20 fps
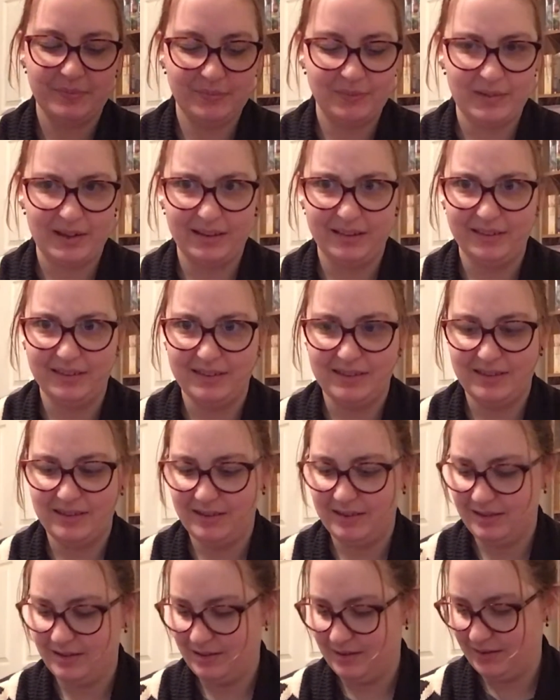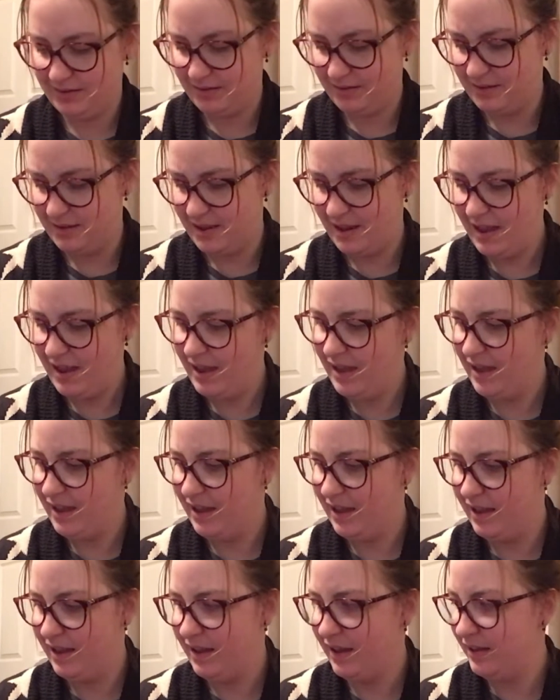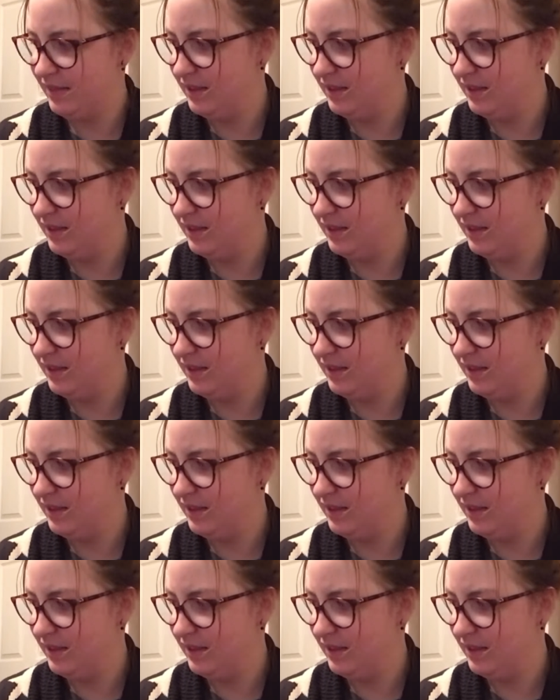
because yeah, I